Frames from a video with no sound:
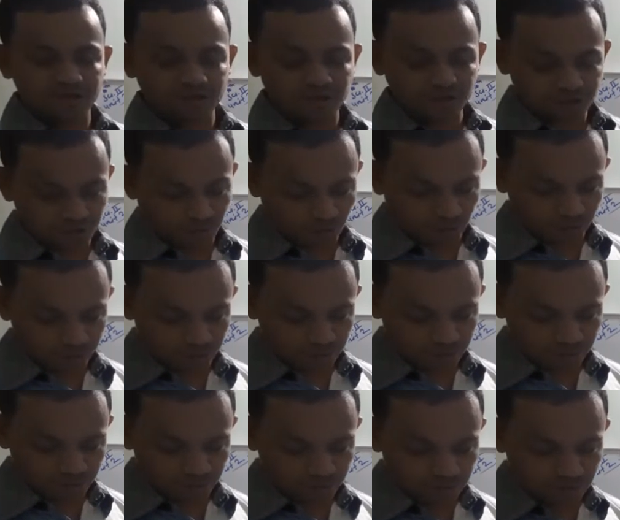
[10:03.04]
rich
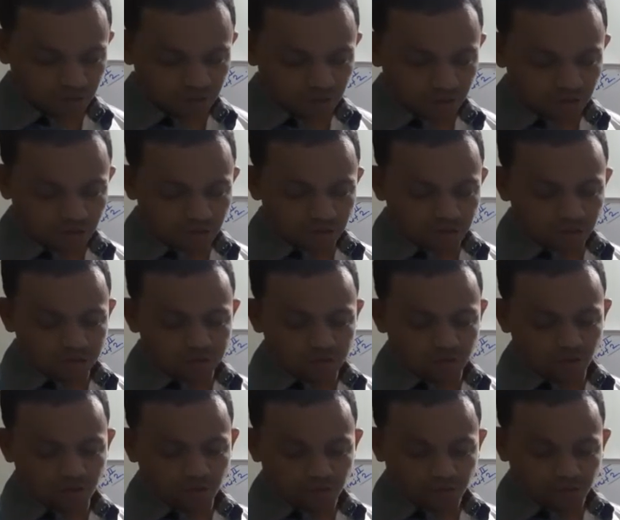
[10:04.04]
molecule.
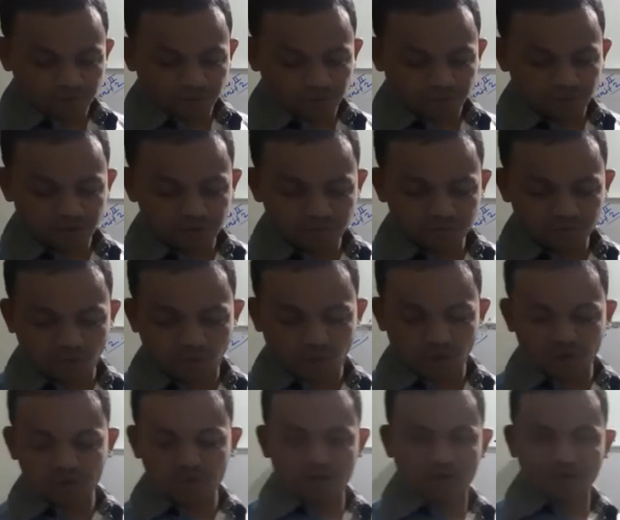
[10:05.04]
So these
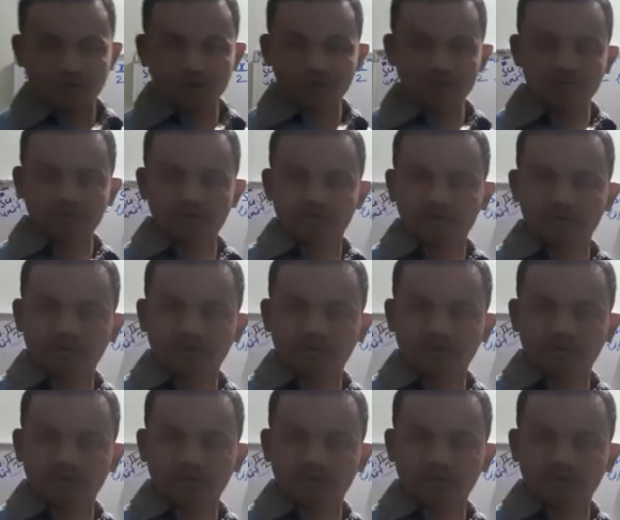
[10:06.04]
molecules